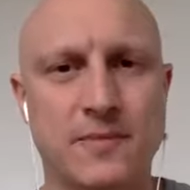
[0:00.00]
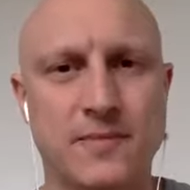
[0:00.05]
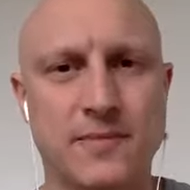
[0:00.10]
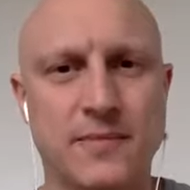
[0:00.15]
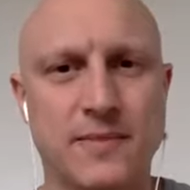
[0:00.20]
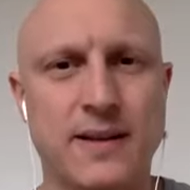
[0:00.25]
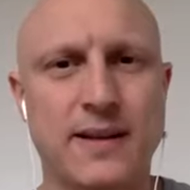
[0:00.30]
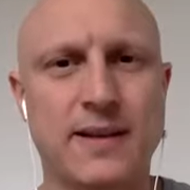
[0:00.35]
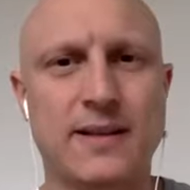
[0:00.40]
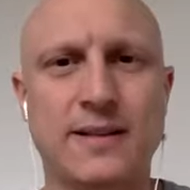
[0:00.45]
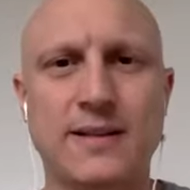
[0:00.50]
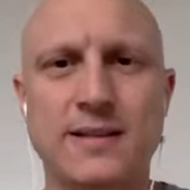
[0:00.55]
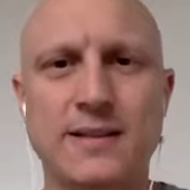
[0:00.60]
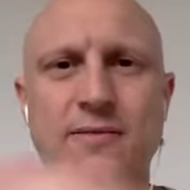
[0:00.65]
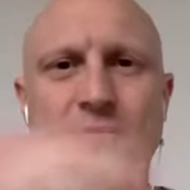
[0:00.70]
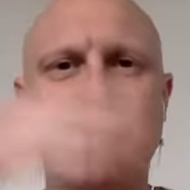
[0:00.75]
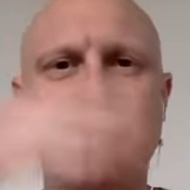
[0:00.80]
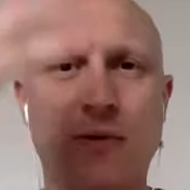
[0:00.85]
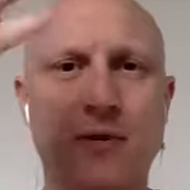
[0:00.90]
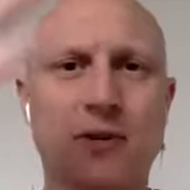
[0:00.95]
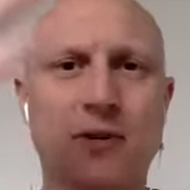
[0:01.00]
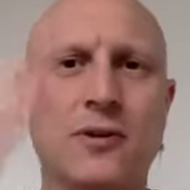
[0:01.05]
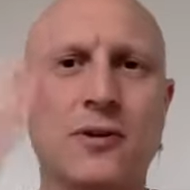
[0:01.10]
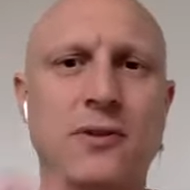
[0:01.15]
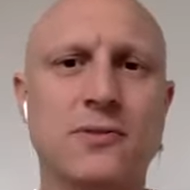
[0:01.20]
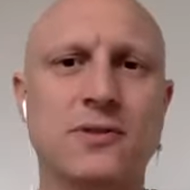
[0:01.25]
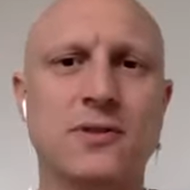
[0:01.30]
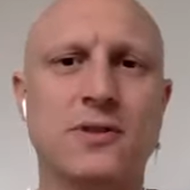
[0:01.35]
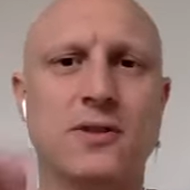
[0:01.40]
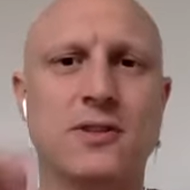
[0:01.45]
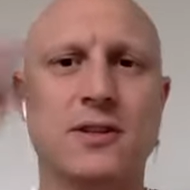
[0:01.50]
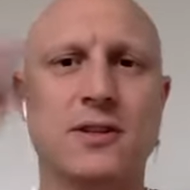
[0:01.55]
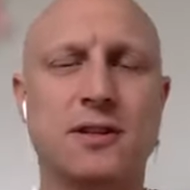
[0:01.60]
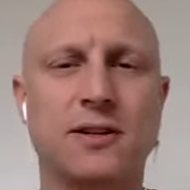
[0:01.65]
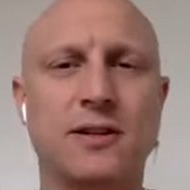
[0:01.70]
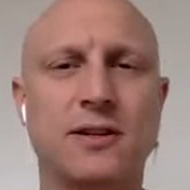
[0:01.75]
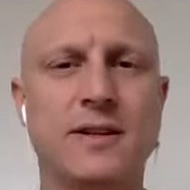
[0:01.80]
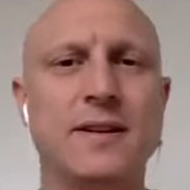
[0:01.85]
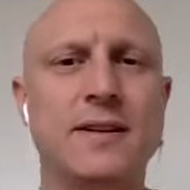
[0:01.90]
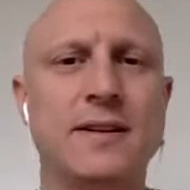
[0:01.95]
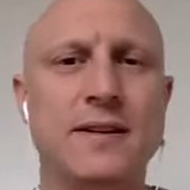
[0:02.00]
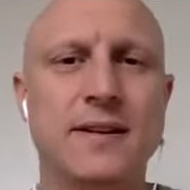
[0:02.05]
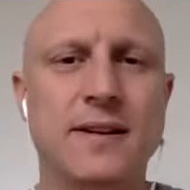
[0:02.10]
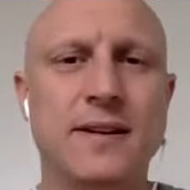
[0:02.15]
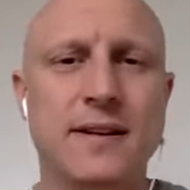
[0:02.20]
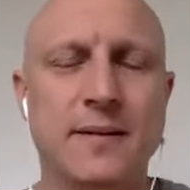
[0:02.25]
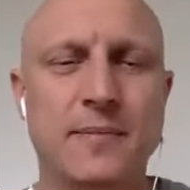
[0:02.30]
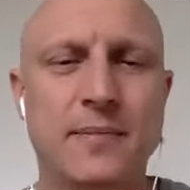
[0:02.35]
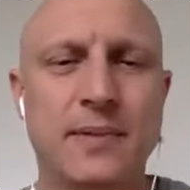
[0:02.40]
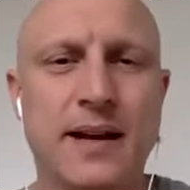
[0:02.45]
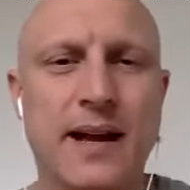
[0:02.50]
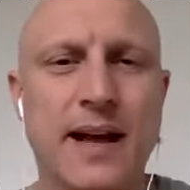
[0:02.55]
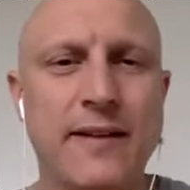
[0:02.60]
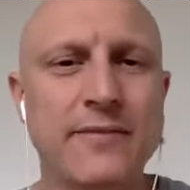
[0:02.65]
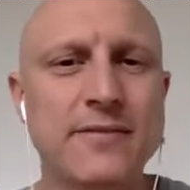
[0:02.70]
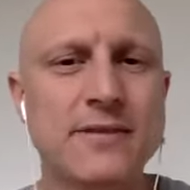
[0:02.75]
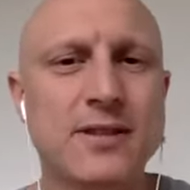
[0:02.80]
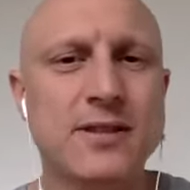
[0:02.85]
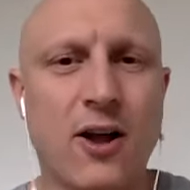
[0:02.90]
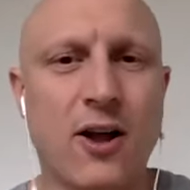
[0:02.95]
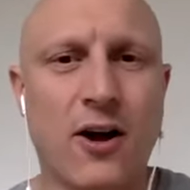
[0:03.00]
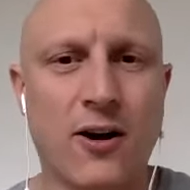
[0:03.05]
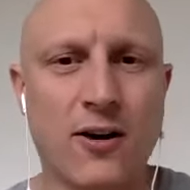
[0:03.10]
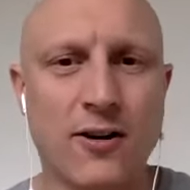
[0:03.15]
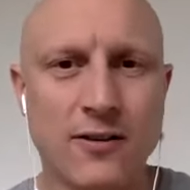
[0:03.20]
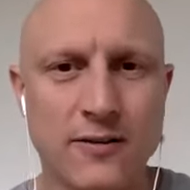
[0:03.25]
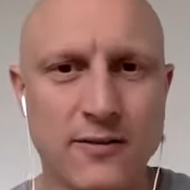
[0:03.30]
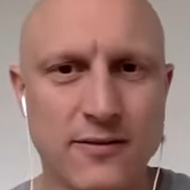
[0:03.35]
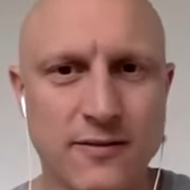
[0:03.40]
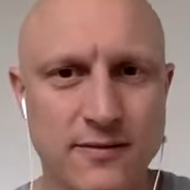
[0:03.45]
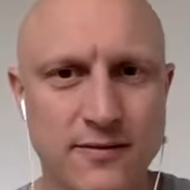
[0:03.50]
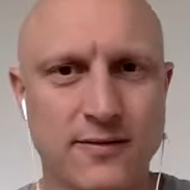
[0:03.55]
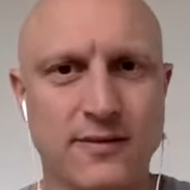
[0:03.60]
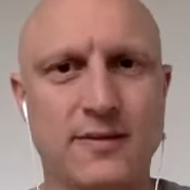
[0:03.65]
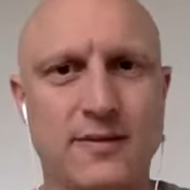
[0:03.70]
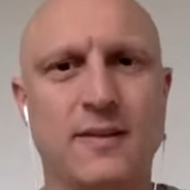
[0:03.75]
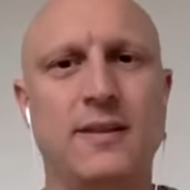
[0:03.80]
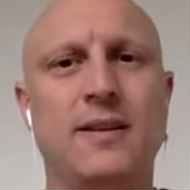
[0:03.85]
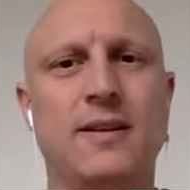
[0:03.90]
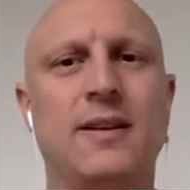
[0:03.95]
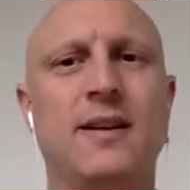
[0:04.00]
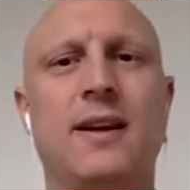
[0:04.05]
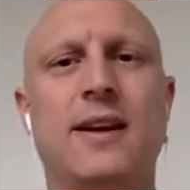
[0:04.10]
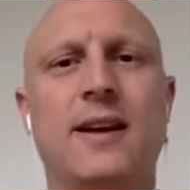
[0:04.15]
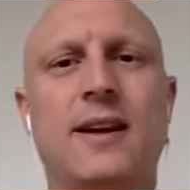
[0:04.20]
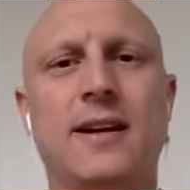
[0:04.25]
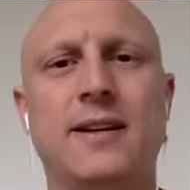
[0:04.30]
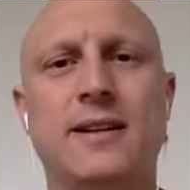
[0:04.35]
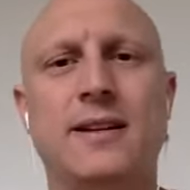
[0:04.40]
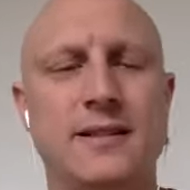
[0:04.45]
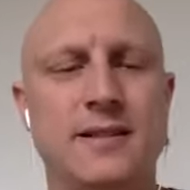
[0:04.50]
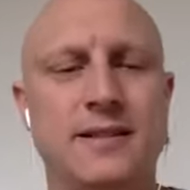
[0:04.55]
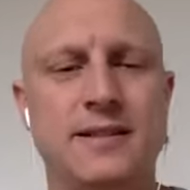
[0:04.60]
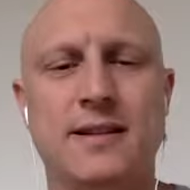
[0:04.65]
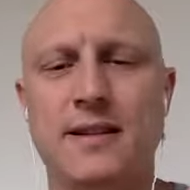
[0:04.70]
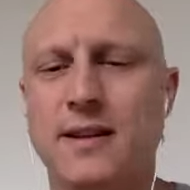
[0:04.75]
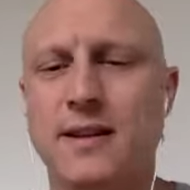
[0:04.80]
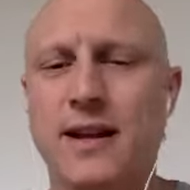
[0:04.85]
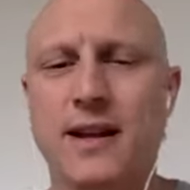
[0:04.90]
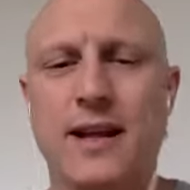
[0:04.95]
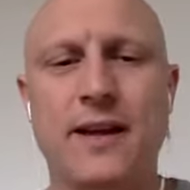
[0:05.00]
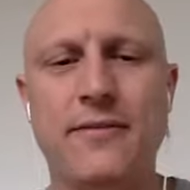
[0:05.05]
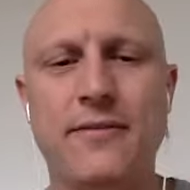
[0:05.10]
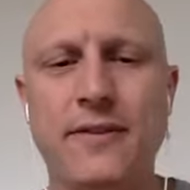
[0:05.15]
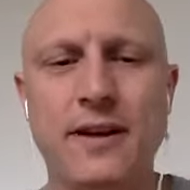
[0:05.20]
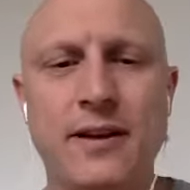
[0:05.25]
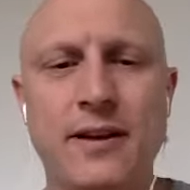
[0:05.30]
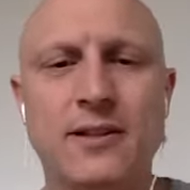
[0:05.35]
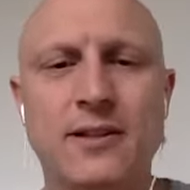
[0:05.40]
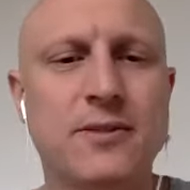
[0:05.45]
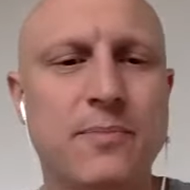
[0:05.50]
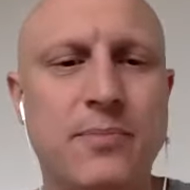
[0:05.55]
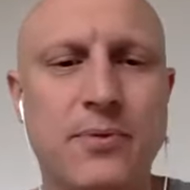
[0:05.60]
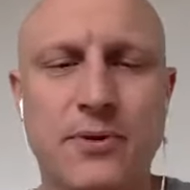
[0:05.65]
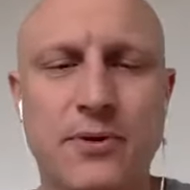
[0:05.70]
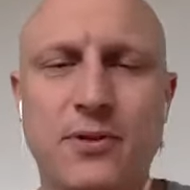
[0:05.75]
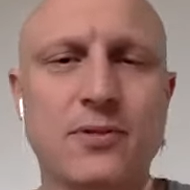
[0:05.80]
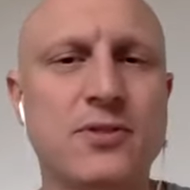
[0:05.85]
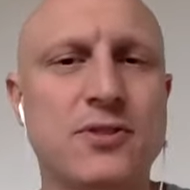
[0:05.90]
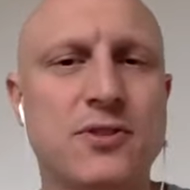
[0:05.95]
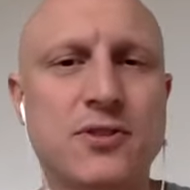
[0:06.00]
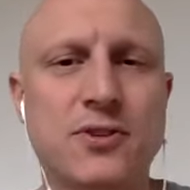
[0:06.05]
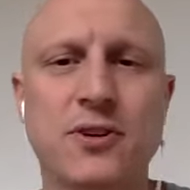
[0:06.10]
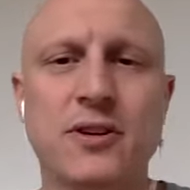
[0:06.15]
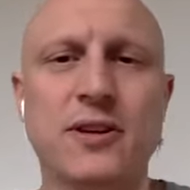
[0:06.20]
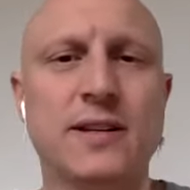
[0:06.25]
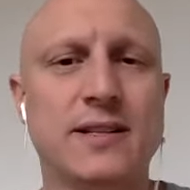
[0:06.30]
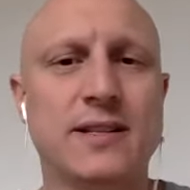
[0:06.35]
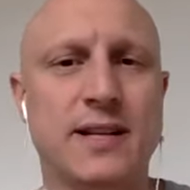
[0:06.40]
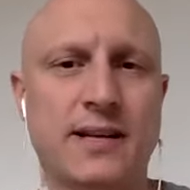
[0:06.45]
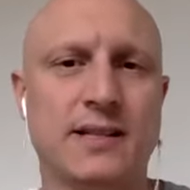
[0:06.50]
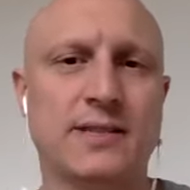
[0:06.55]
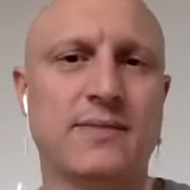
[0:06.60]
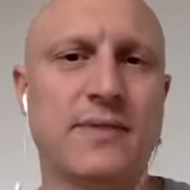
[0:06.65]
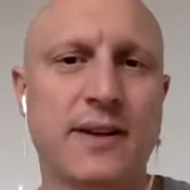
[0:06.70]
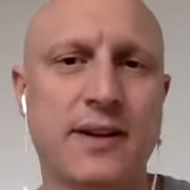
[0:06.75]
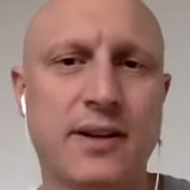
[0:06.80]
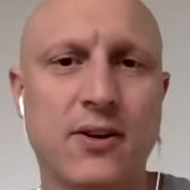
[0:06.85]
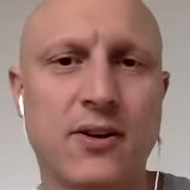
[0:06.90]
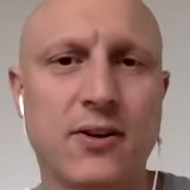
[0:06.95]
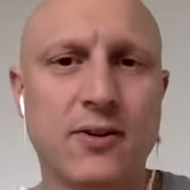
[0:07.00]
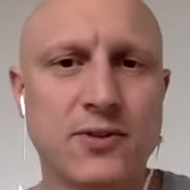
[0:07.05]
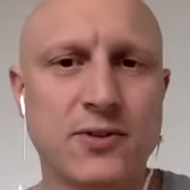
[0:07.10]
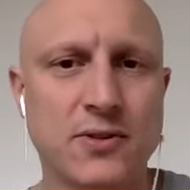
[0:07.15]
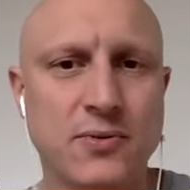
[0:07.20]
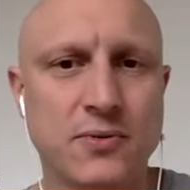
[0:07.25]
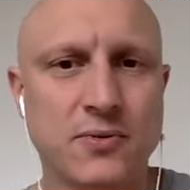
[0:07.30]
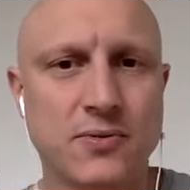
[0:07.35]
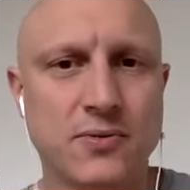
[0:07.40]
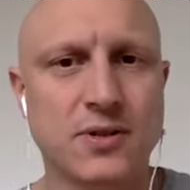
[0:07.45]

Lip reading: Like it's a roller coaster, but life is long and every entrepreneurial journey takes very long too.